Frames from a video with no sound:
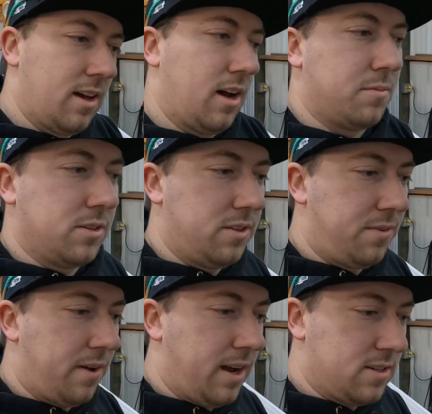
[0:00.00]
I'm going to leave
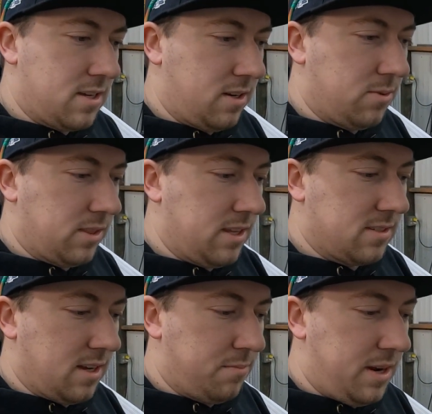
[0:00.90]
you guys here with
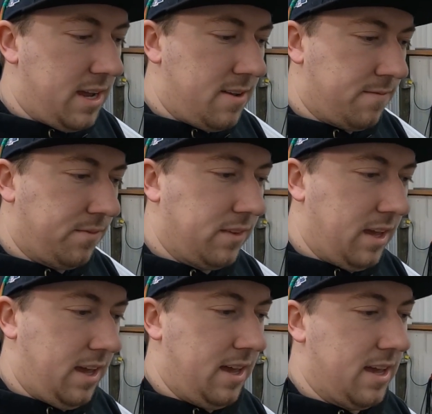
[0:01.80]
this update,
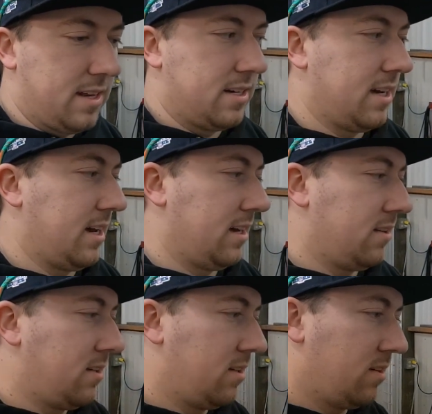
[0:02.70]
and
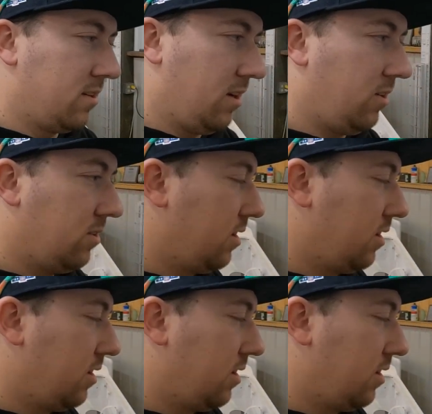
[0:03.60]
you know,